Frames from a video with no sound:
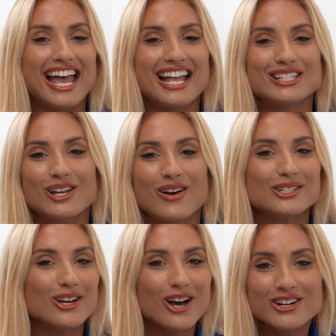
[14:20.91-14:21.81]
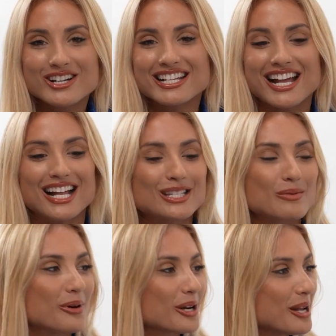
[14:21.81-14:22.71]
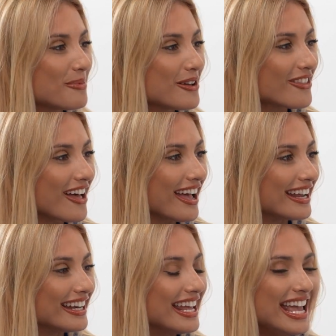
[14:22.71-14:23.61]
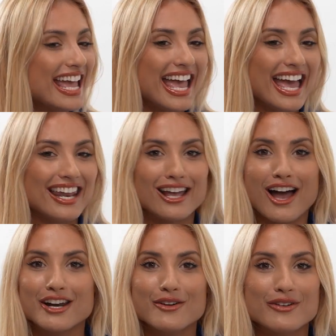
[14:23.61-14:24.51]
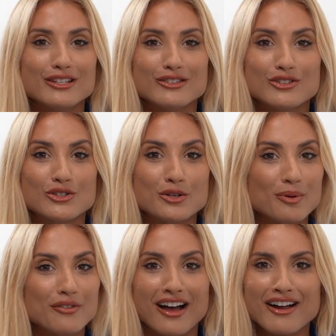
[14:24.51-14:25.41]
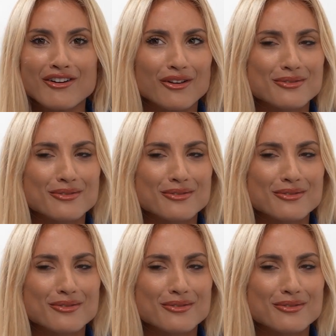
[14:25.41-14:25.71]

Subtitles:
And so I taught her a dance, we put it up online, and it kind of went super viral.